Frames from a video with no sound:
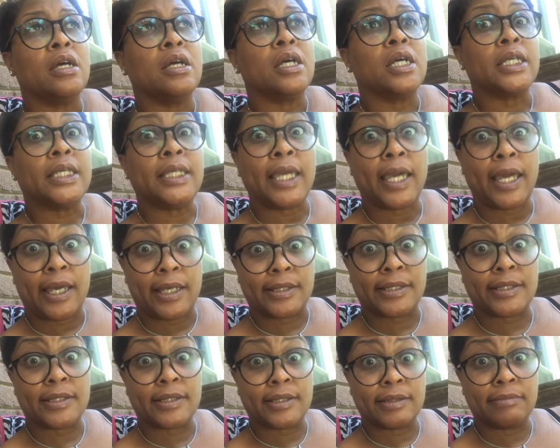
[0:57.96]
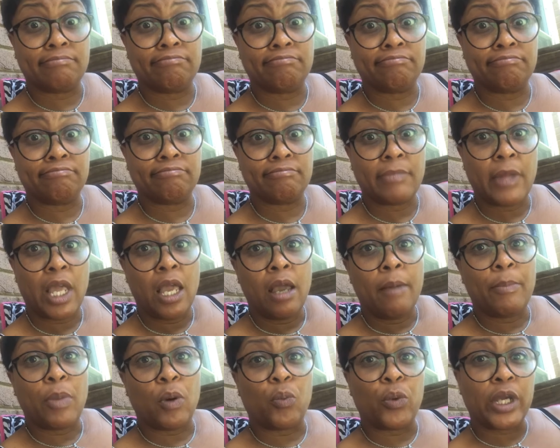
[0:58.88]
Yes.
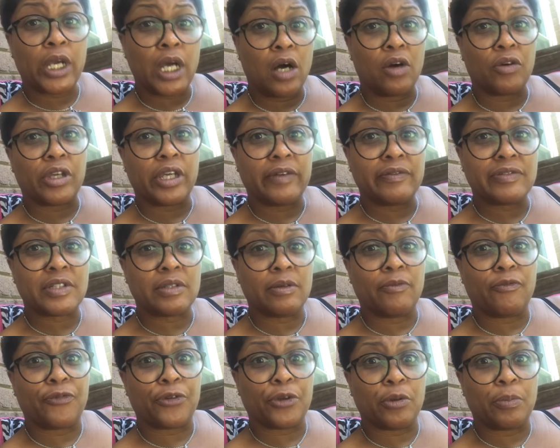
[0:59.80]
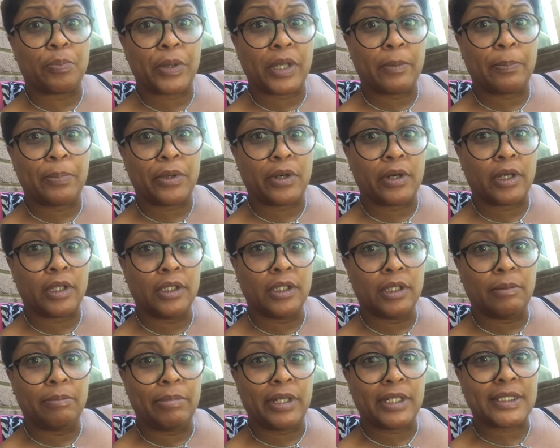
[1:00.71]
But we're going to give some few people a
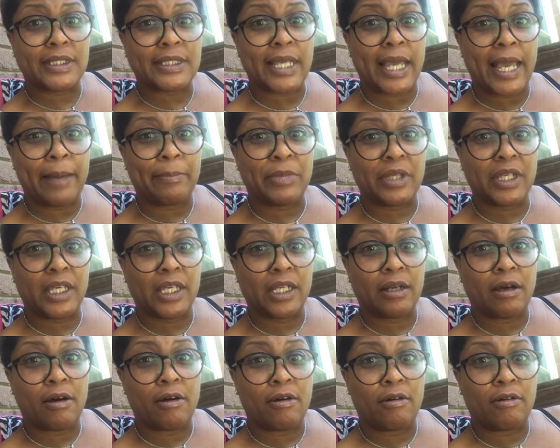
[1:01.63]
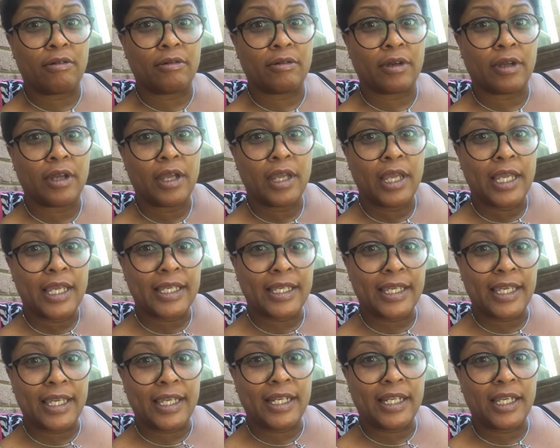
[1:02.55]
little bit of time to get
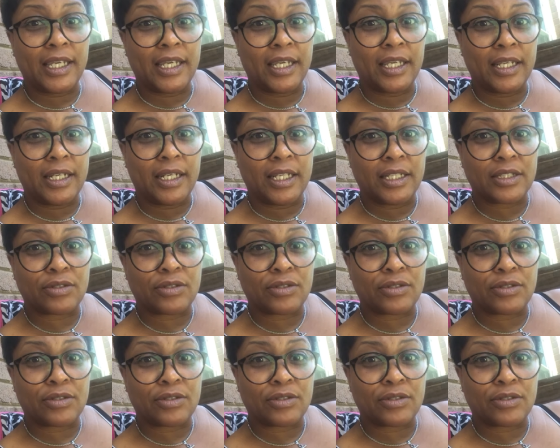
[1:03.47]
in this